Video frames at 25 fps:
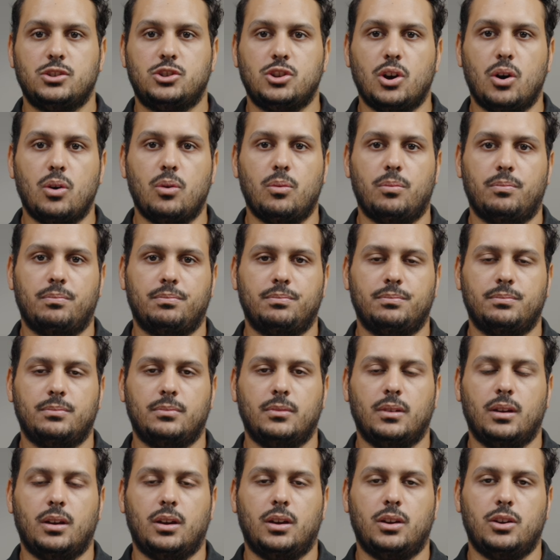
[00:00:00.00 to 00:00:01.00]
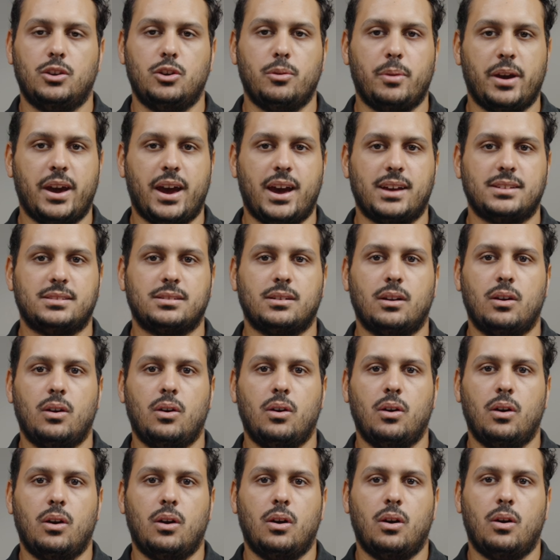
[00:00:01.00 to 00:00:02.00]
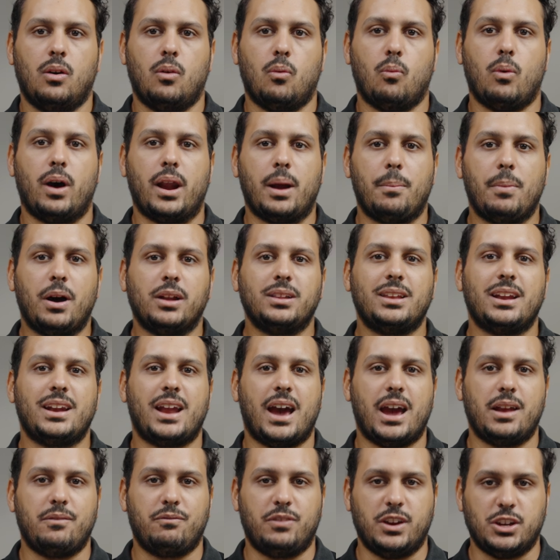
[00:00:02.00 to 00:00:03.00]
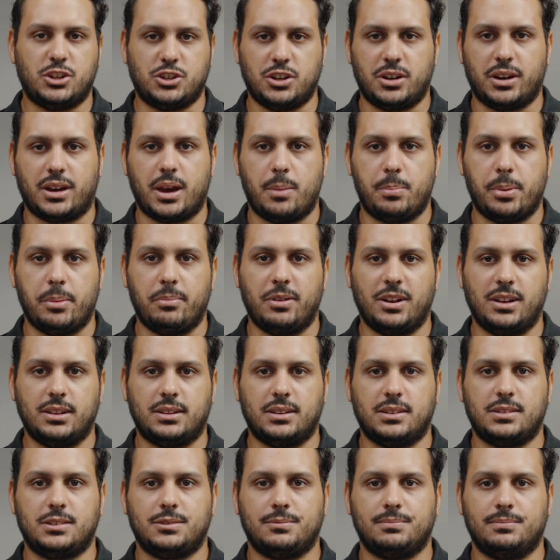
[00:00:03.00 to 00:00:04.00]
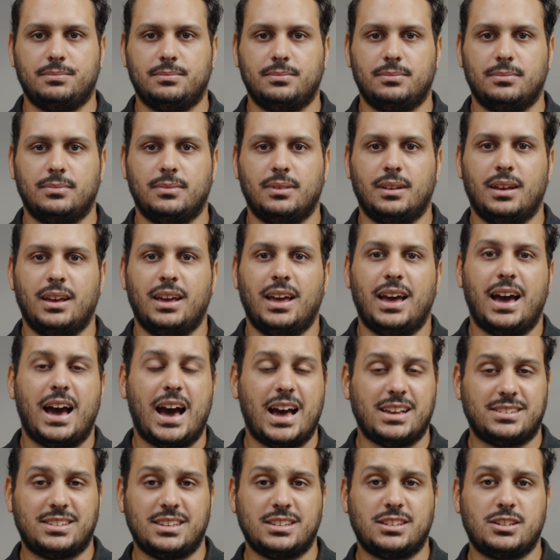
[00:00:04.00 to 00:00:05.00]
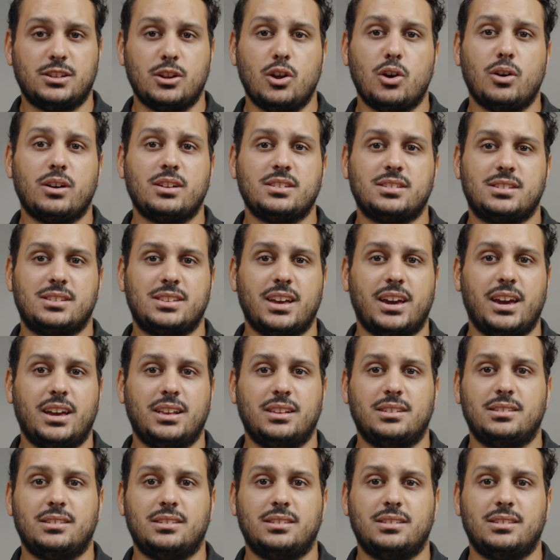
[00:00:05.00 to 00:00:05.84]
So, you may ask, what about the night vision capabilities? As the slogan states,